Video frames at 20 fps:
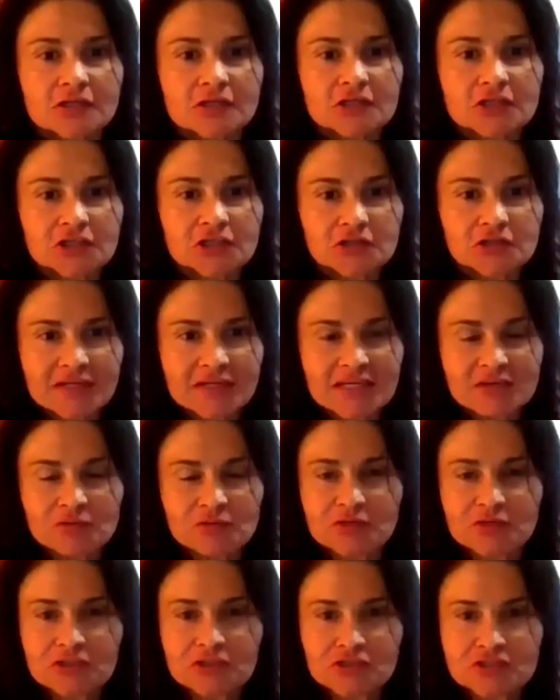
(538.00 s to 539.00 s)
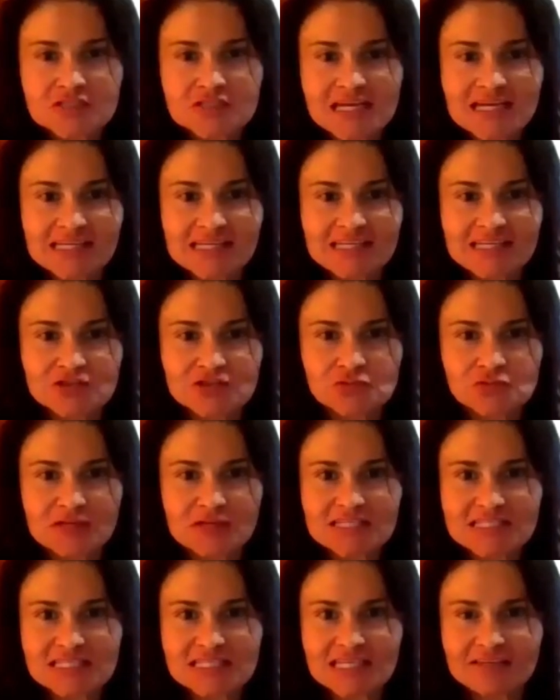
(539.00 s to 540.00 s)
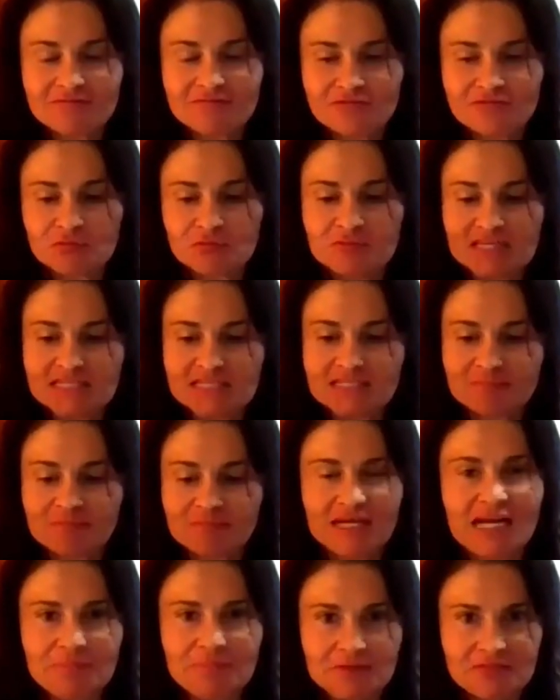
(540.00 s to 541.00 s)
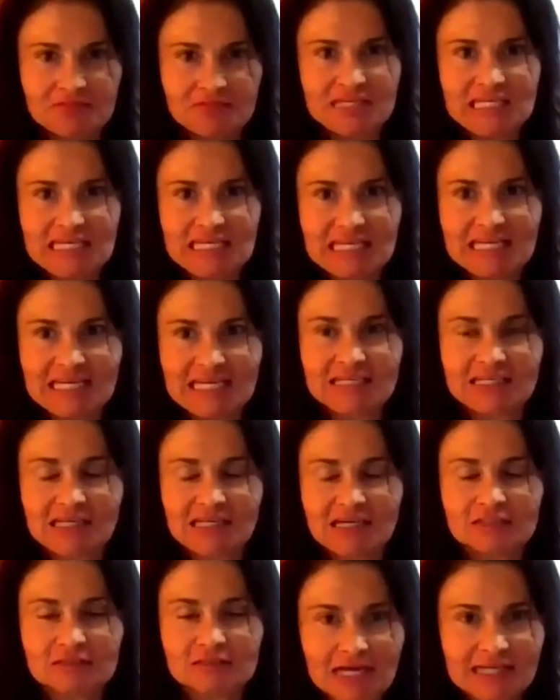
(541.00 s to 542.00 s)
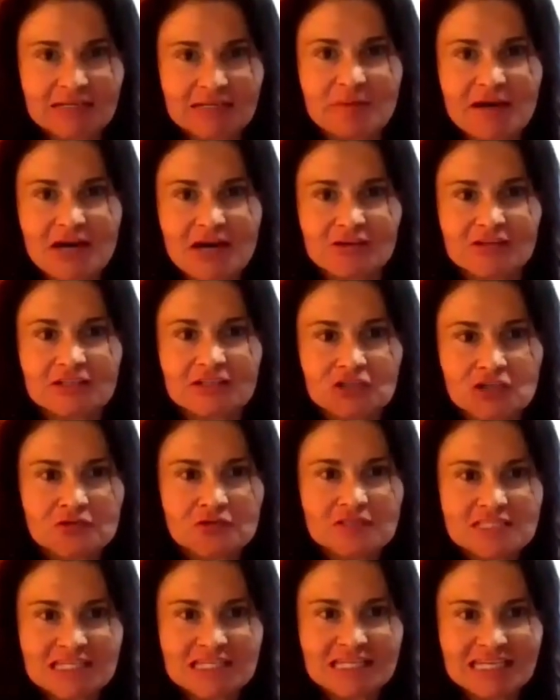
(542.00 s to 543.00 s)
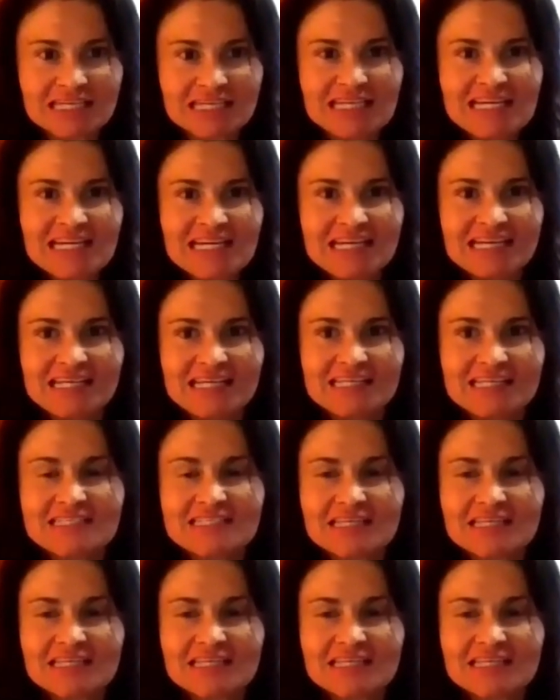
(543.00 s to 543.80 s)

You know, Ken, what you're saying is raising for me something I've been thinking a lot about and noticing is